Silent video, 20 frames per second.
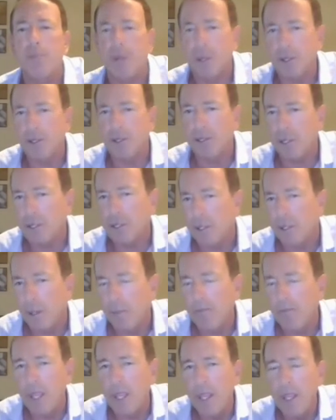beer
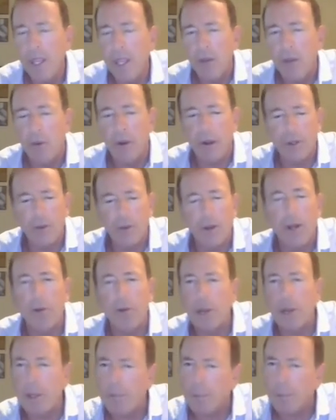system. When I was running
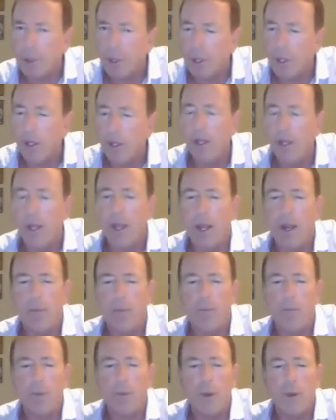Red Bull,
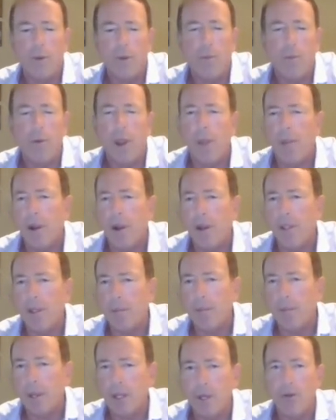um, we were primarily
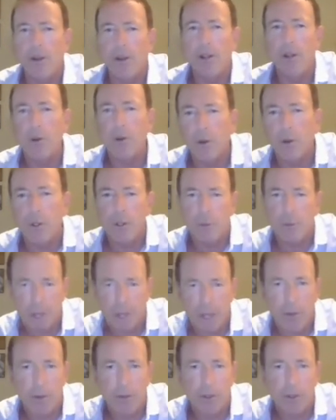Miller and Coors when
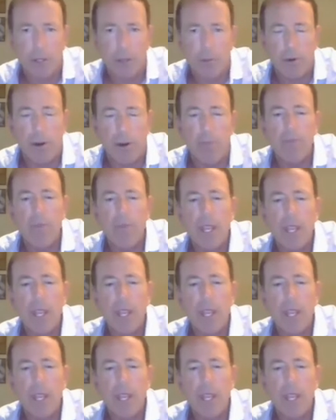they were separate.